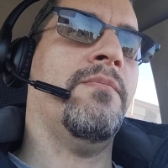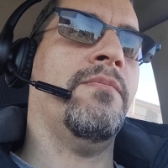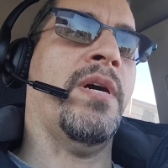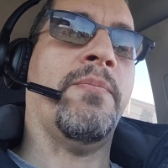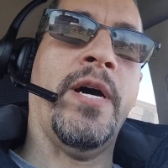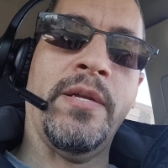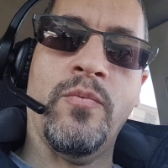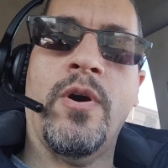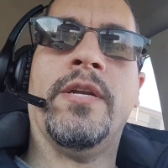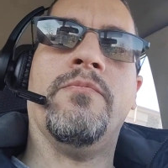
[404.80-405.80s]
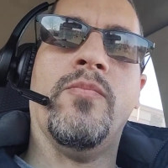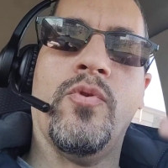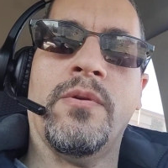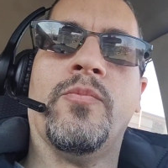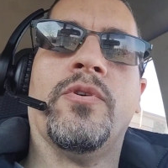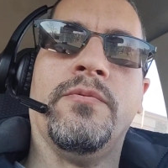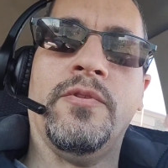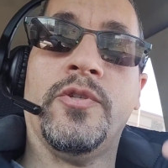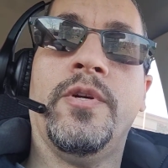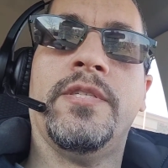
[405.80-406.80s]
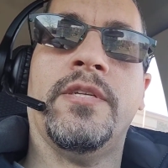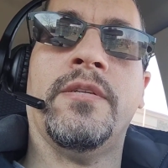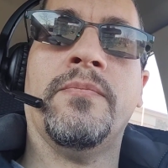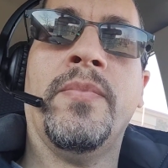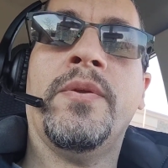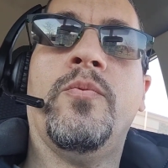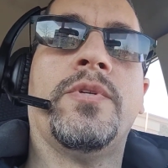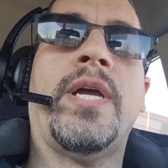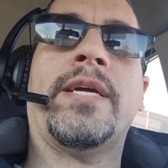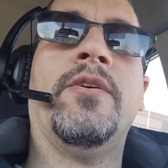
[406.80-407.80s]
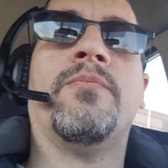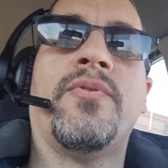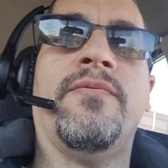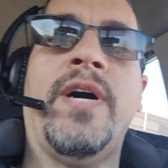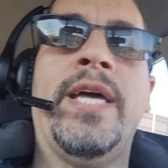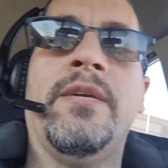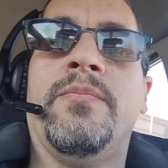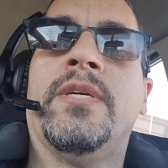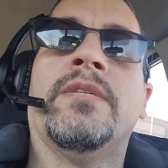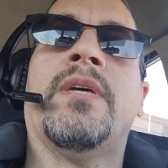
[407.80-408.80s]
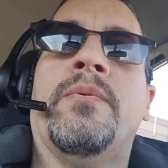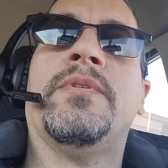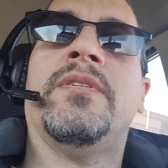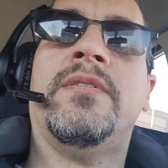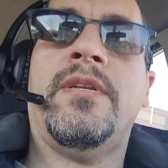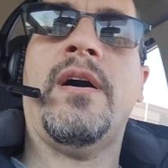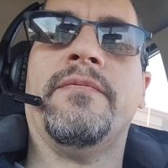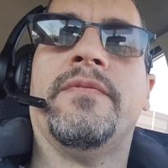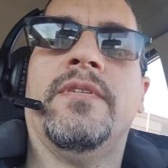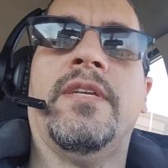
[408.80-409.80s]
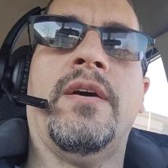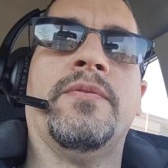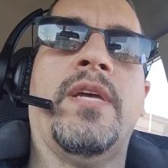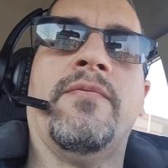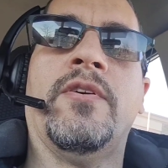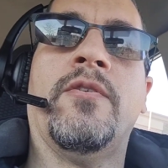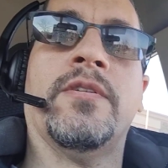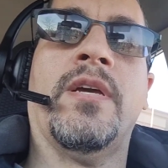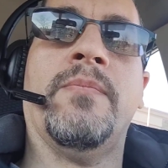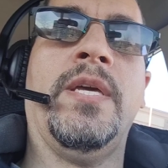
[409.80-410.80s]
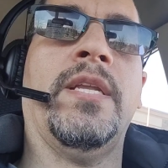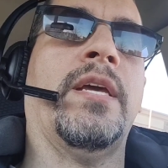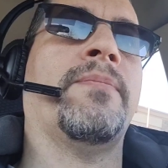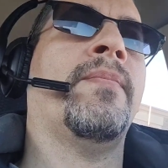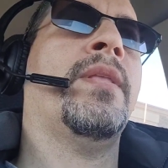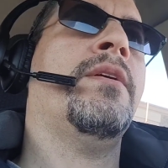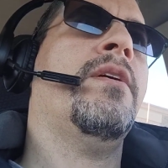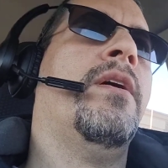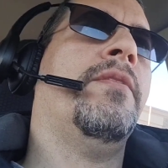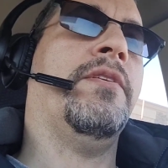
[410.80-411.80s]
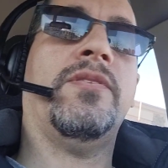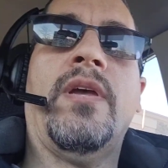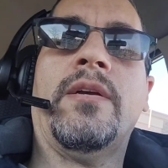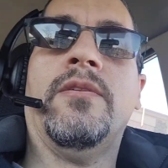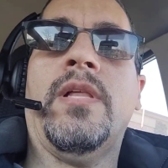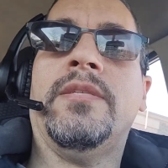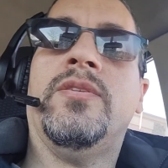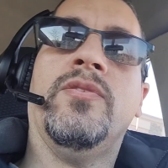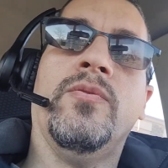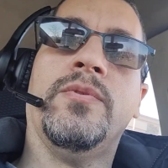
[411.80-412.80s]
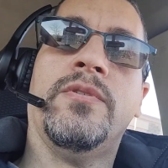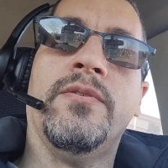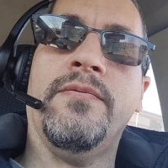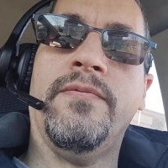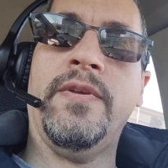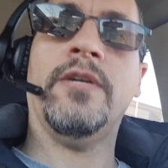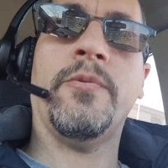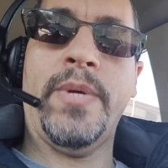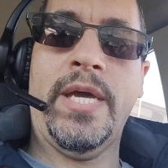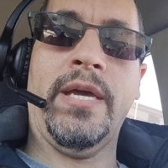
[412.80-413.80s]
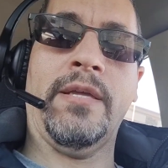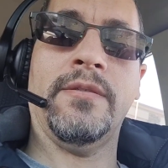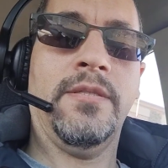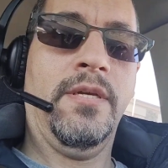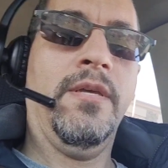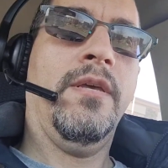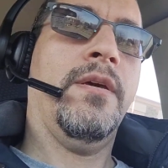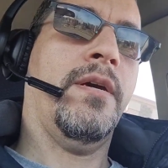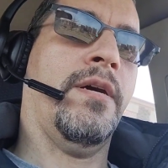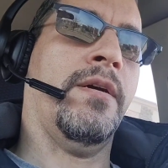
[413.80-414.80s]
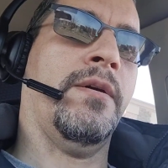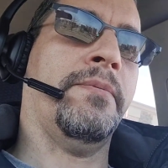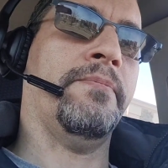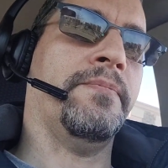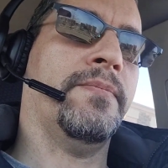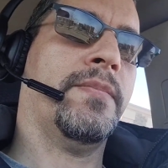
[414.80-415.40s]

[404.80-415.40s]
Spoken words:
my body wanted more and more nutrition, which I couldn't provide it because I was stuffed and I was having a hard time eating. This cycle led to severe pain, and